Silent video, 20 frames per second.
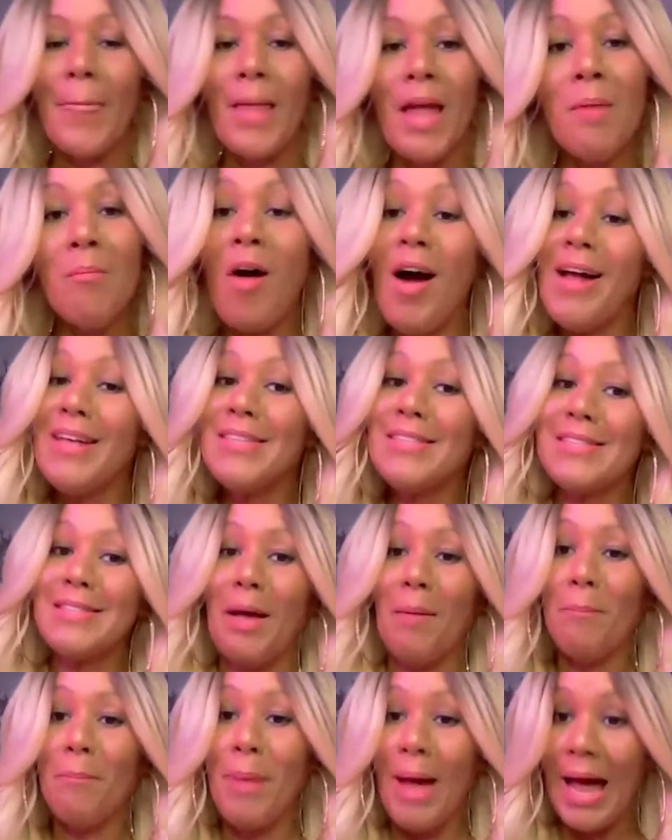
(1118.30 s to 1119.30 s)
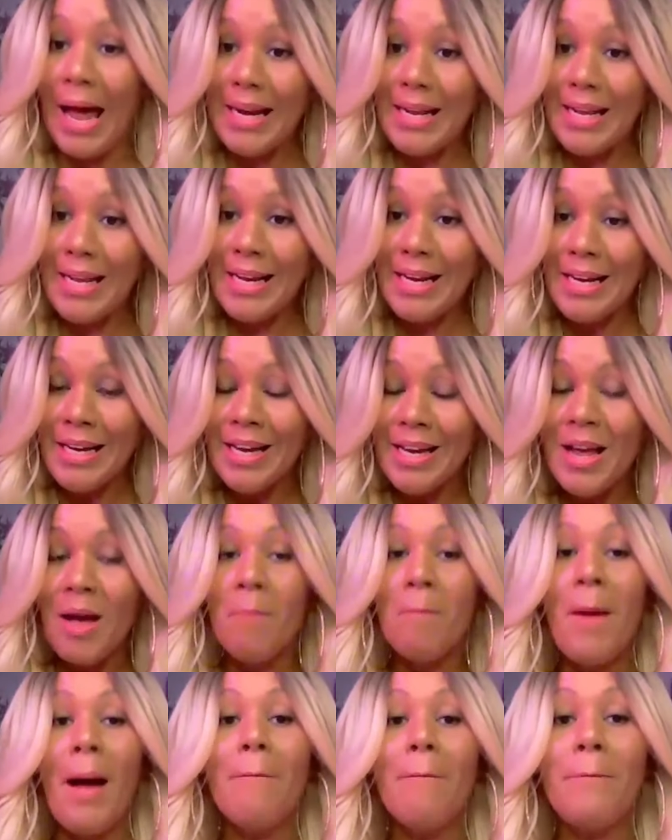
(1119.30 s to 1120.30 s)
Come on, somebody.
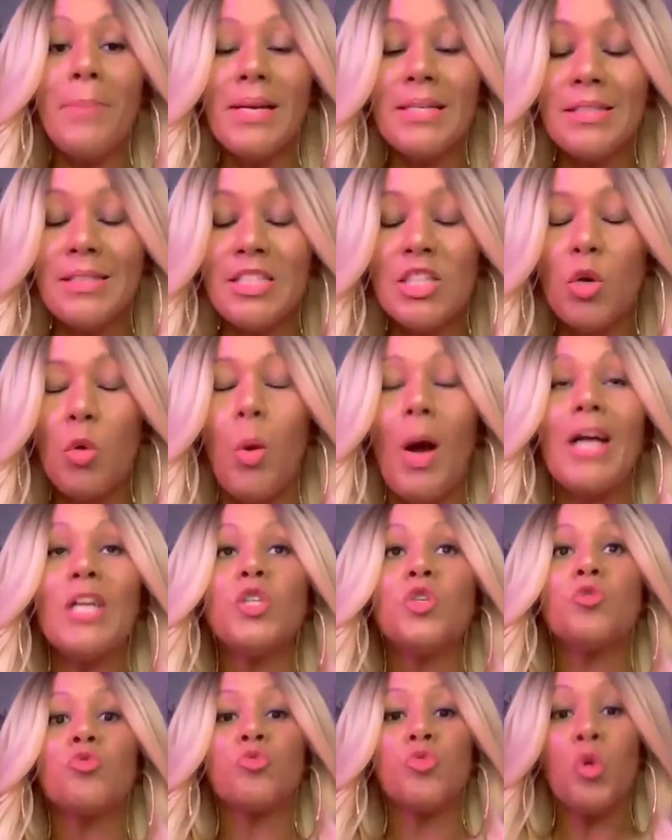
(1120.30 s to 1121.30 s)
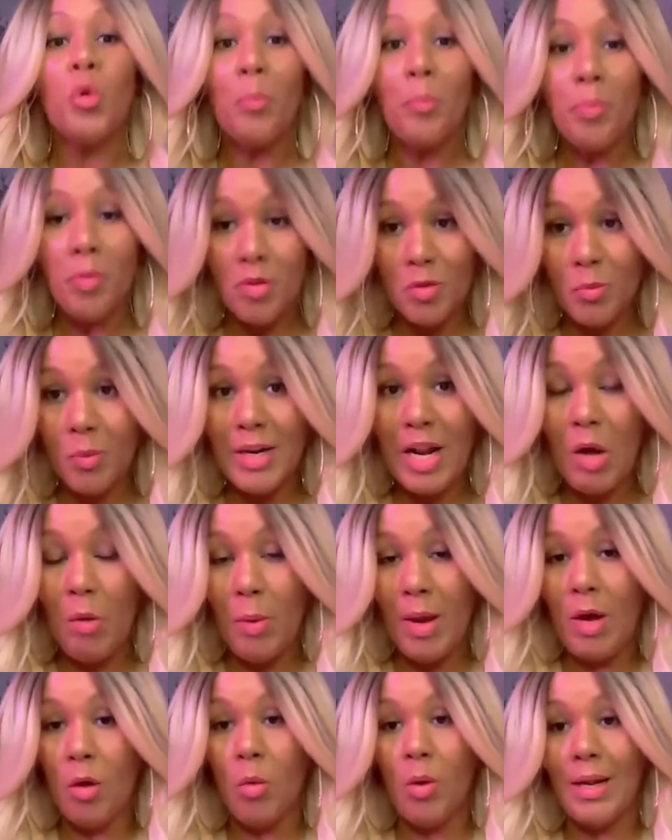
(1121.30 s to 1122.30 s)
My business quadrupled when I
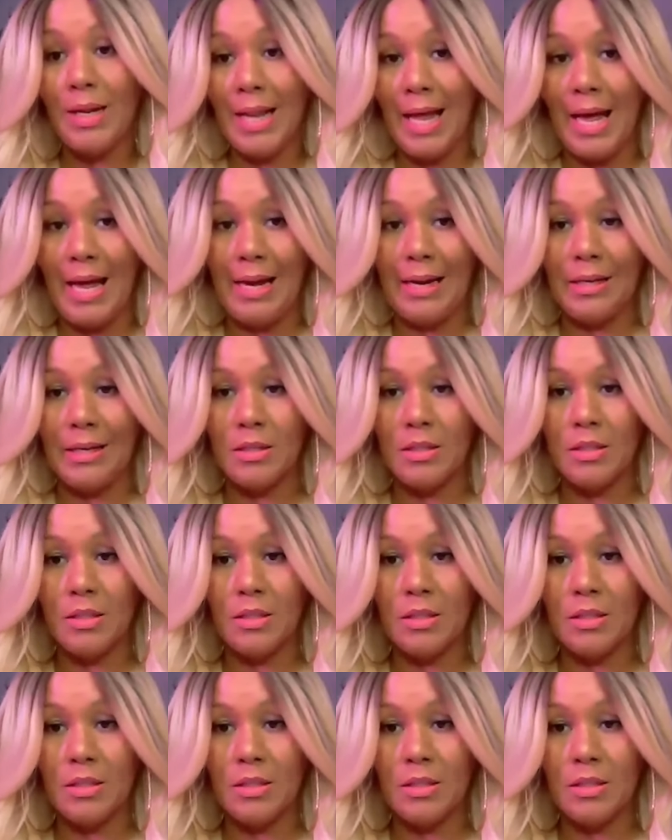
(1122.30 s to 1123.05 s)
went online.